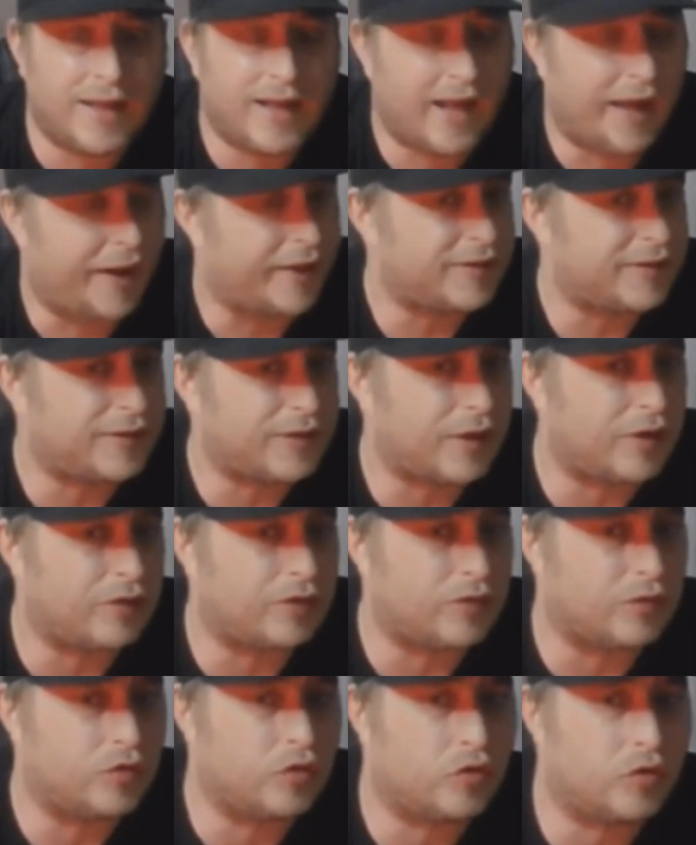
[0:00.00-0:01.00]
And that's
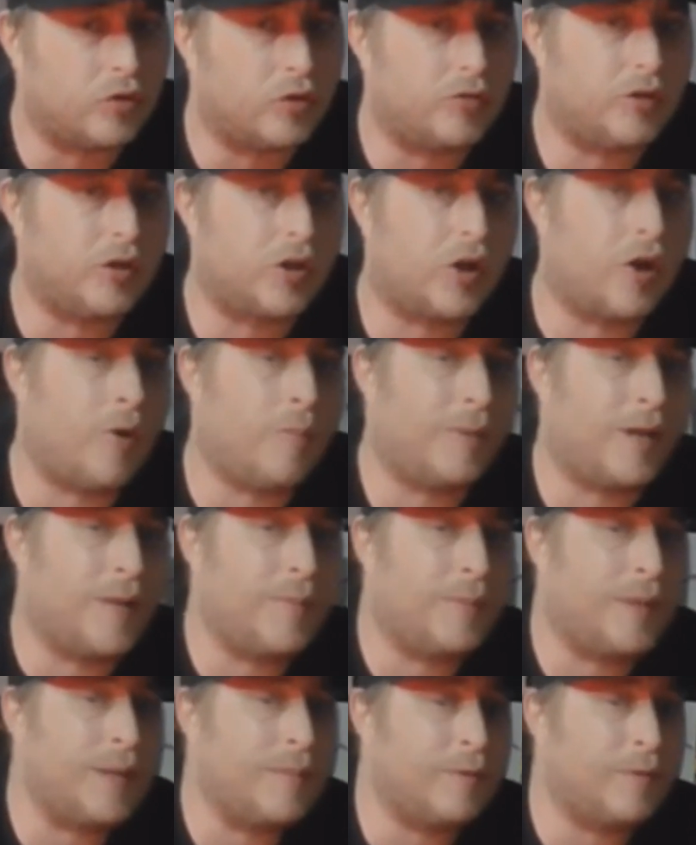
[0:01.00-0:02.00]
Sergeant Slaughter, and you can't blame
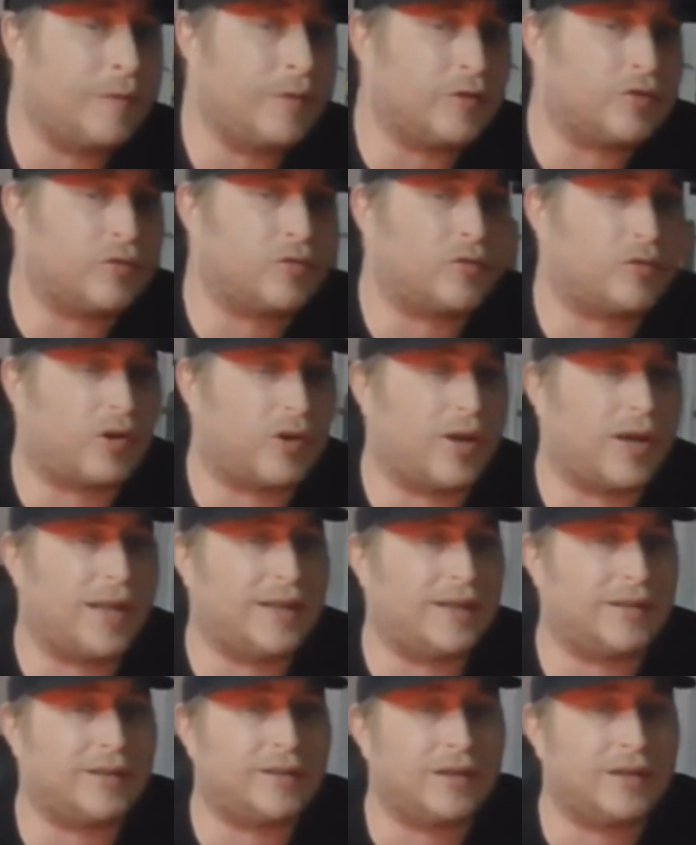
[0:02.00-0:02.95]
people for trying